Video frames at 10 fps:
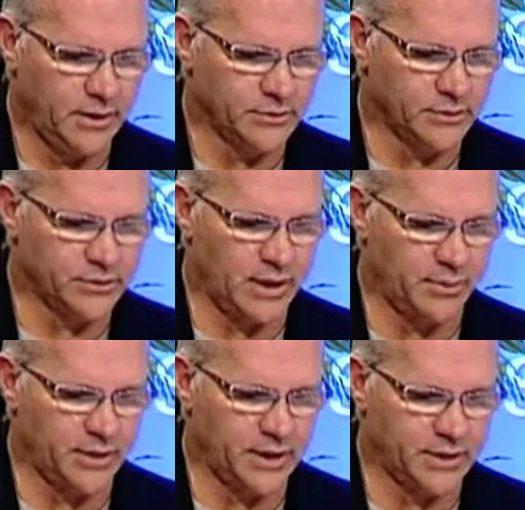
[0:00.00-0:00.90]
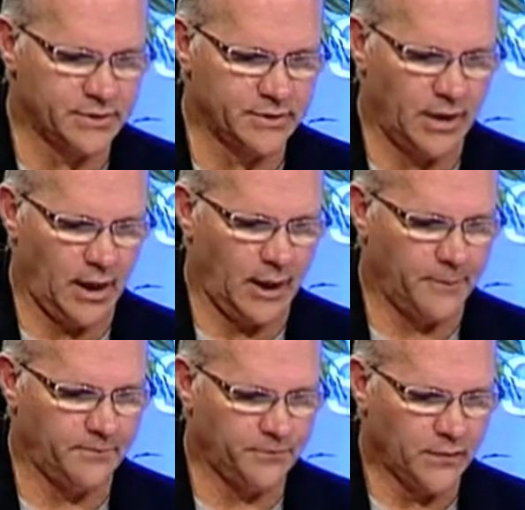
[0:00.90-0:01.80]
So some of these
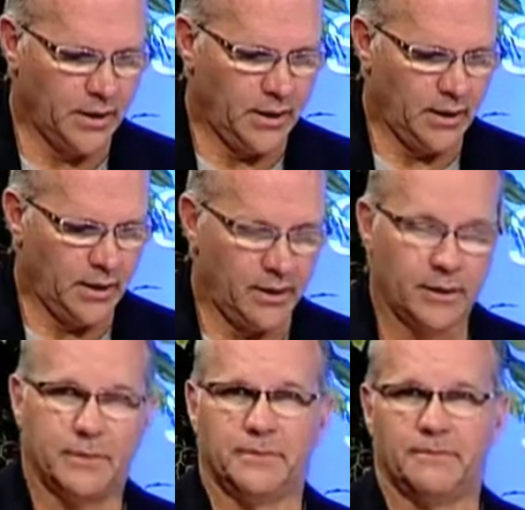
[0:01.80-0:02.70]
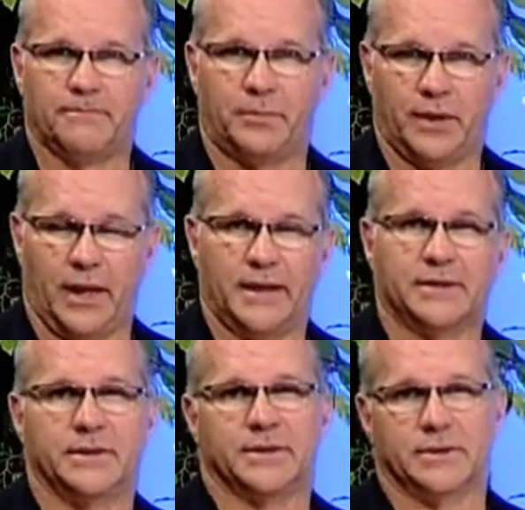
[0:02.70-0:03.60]
uh,
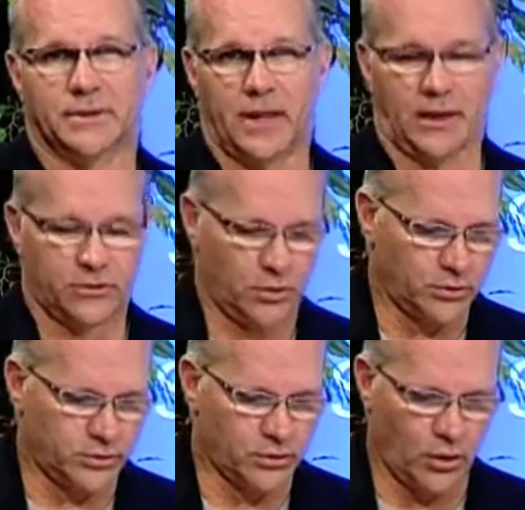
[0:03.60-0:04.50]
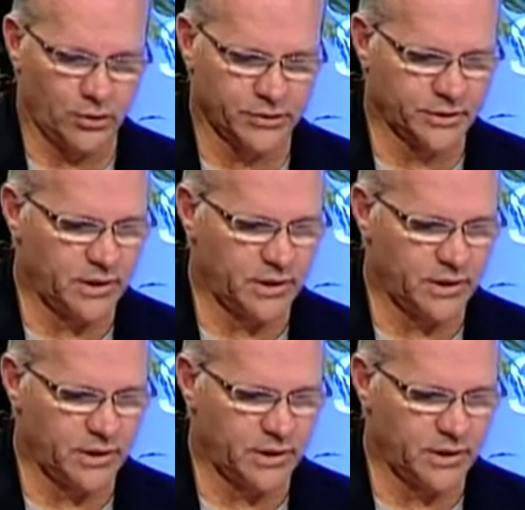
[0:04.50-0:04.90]
places that George Soros has